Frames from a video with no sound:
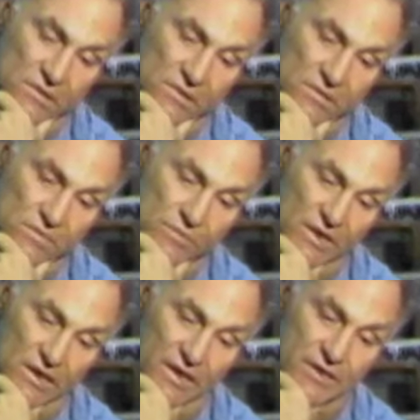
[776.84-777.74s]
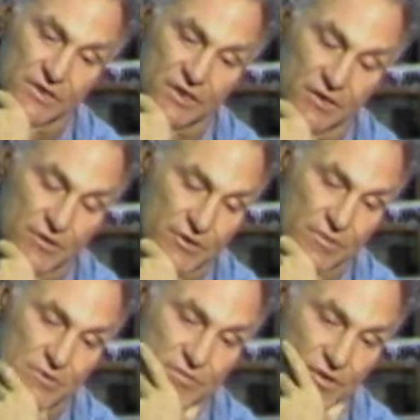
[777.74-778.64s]
uh, Michelangelo in
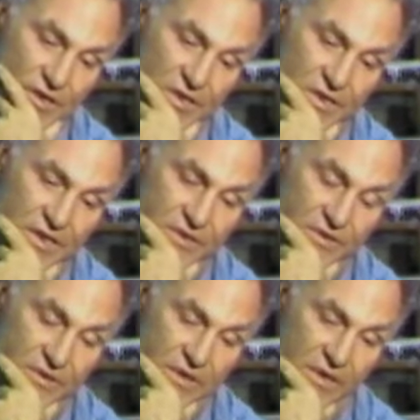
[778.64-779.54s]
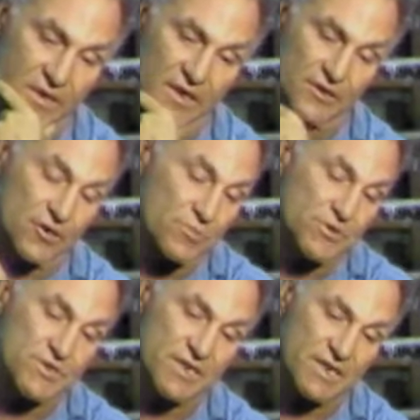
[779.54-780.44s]
terms of architecture, and
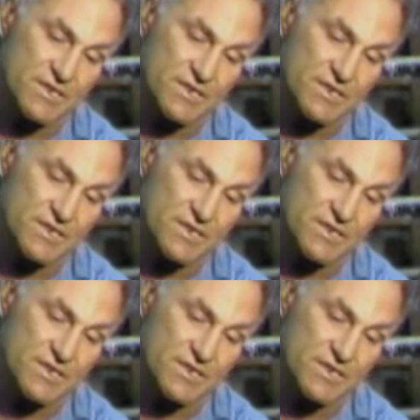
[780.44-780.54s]
Corbusier